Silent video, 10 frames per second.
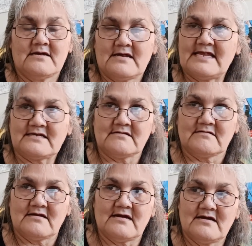I
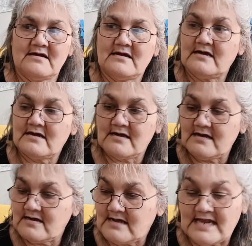
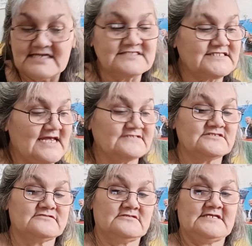I didn't say, I
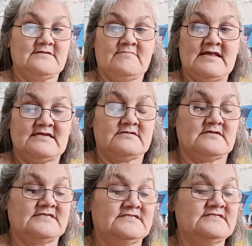just looked at him like,
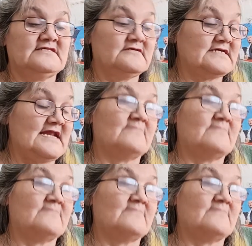I didn't look at